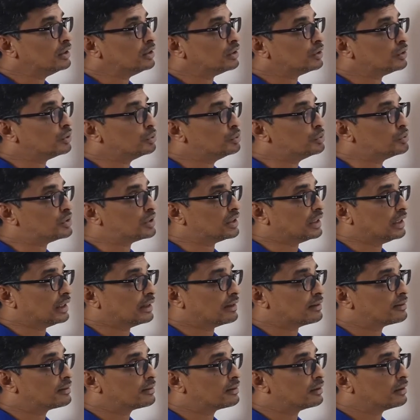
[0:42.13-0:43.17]
two
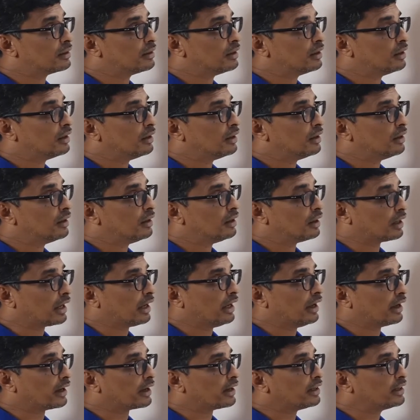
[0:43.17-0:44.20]
sets.
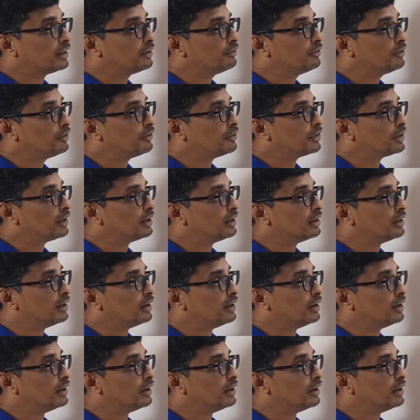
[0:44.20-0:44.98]
Okay, I can give you one